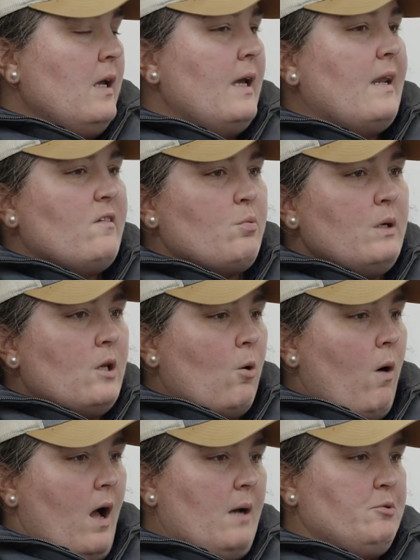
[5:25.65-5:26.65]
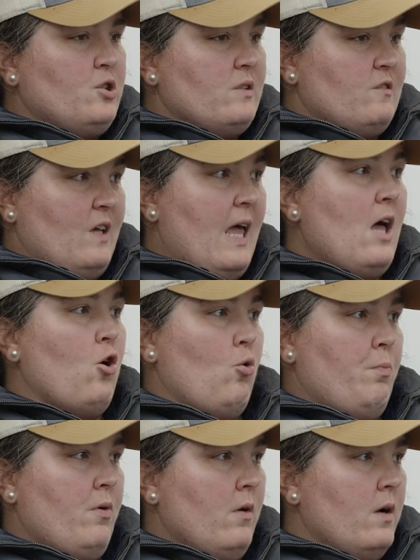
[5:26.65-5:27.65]
And as we know, options
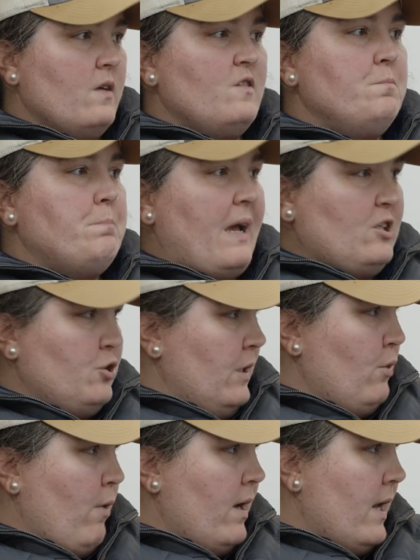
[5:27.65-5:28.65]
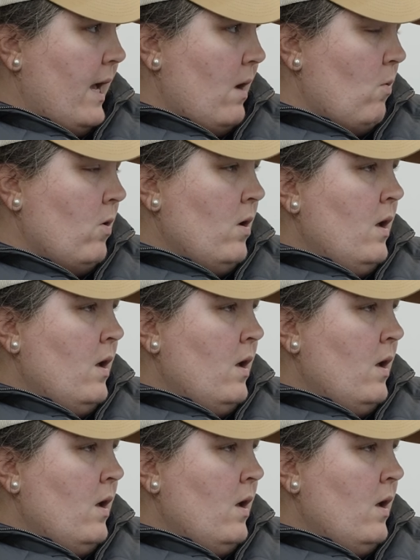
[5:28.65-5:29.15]
help, especially right now.